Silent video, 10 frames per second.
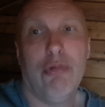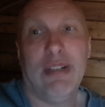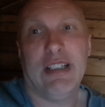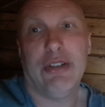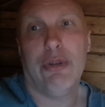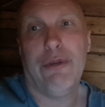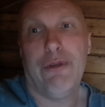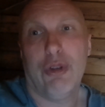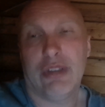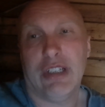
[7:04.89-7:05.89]
original
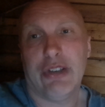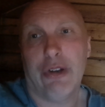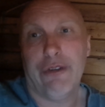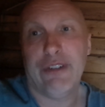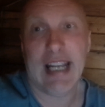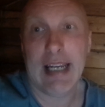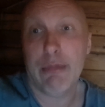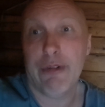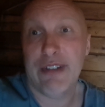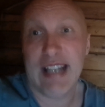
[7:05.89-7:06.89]
footage of
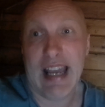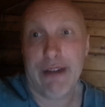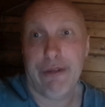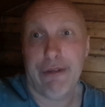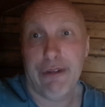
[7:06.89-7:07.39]
Dame of Death.